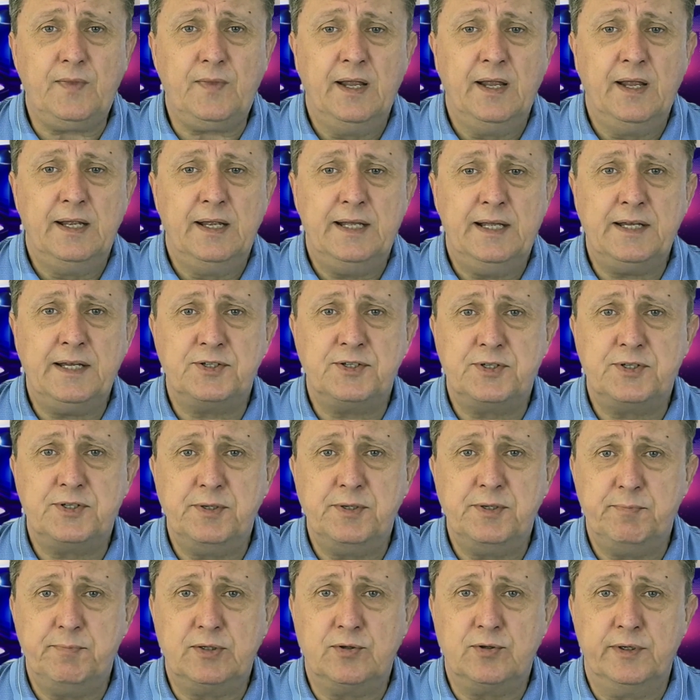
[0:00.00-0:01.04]
as the
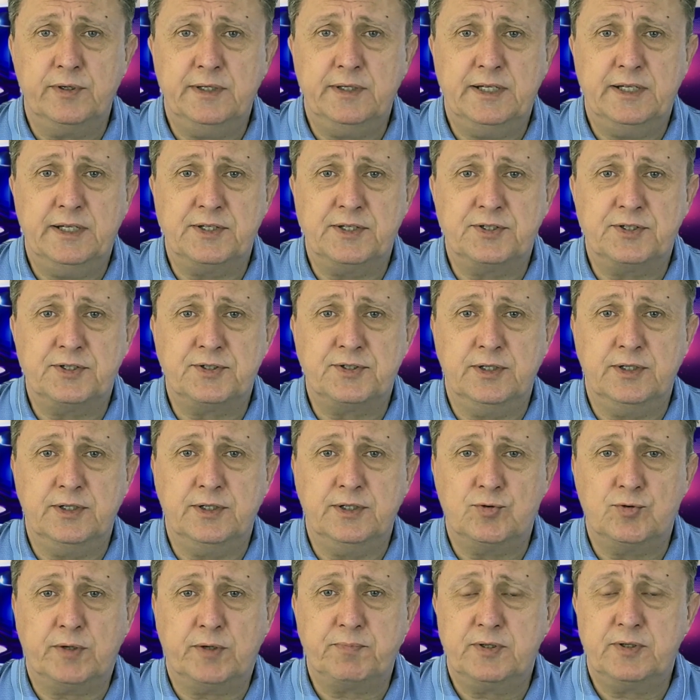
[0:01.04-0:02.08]
Bitcoin has
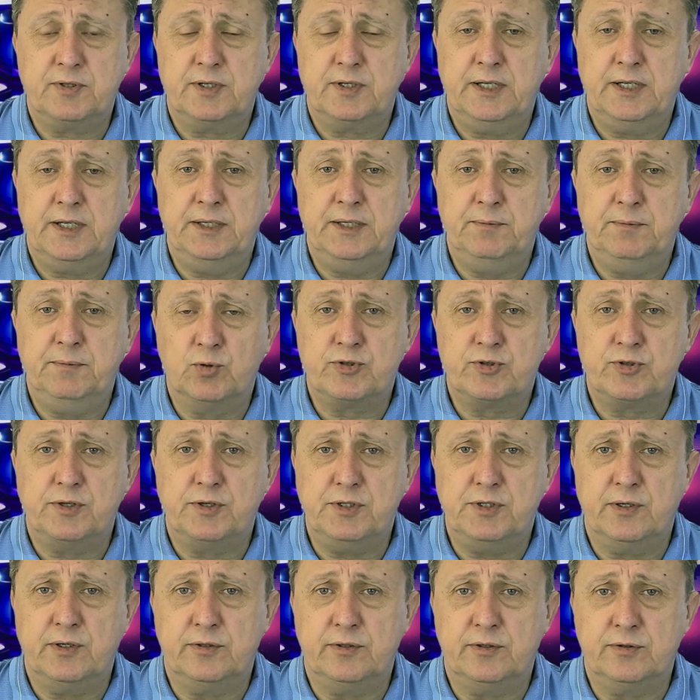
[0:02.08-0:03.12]
dropped, and most of the
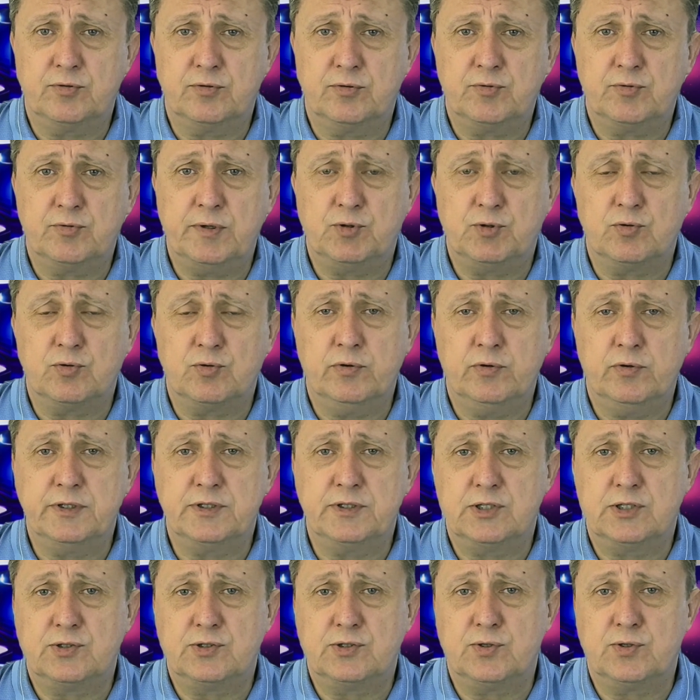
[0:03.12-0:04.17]
other crypto coins
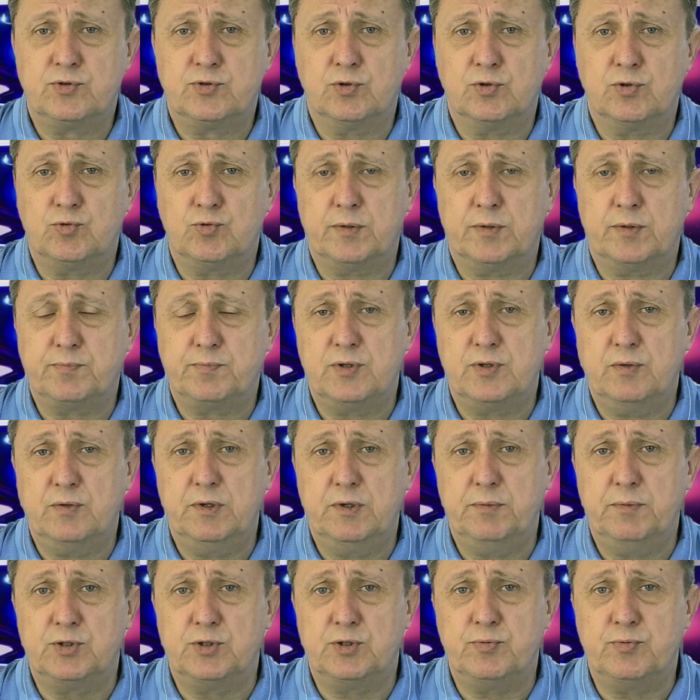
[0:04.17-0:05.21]
has also dropped somewhere
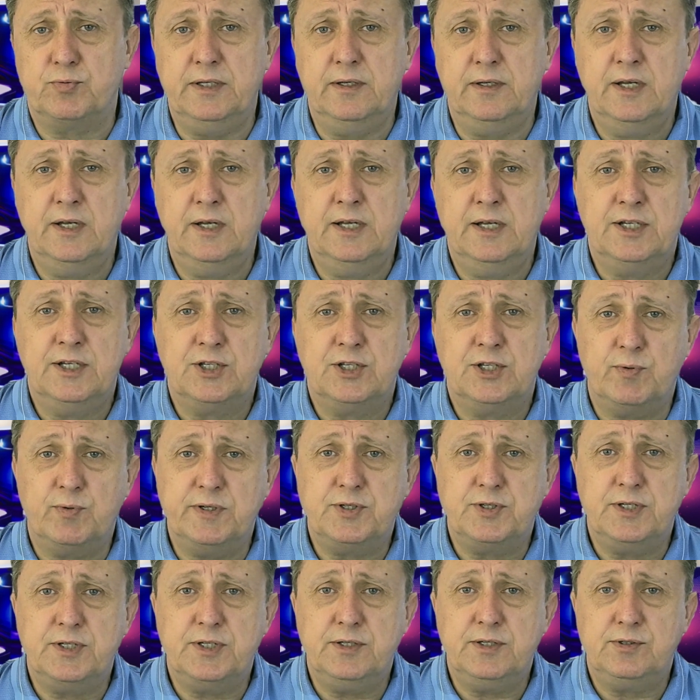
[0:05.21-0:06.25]
between
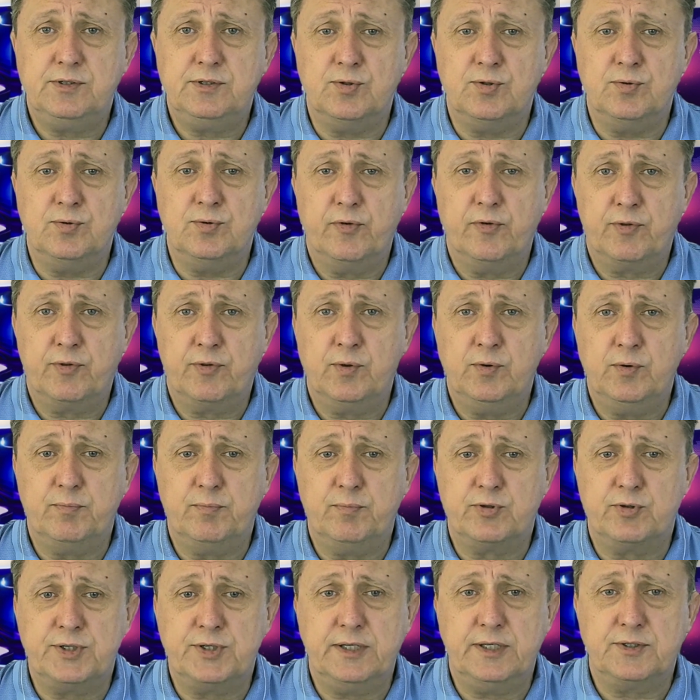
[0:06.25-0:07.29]
20 to
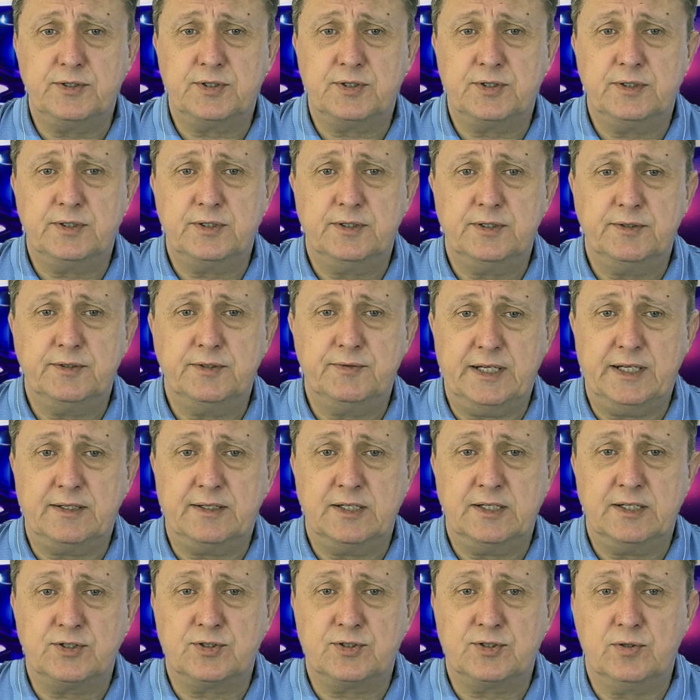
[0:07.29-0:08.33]
30%. That
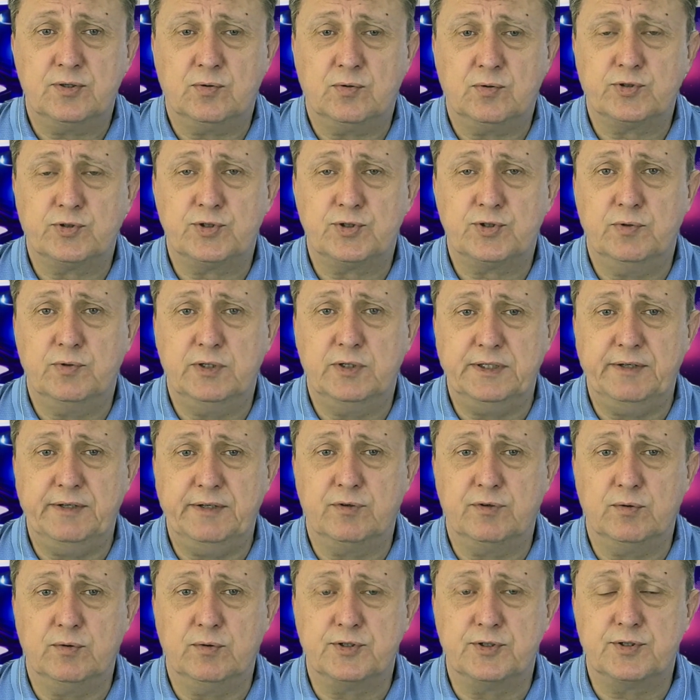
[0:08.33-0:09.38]
has also an
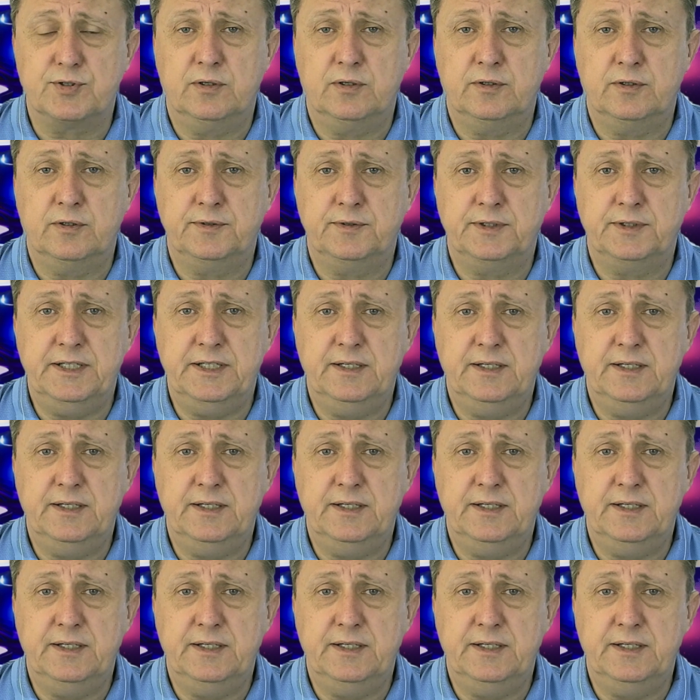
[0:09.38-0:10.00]
influence on the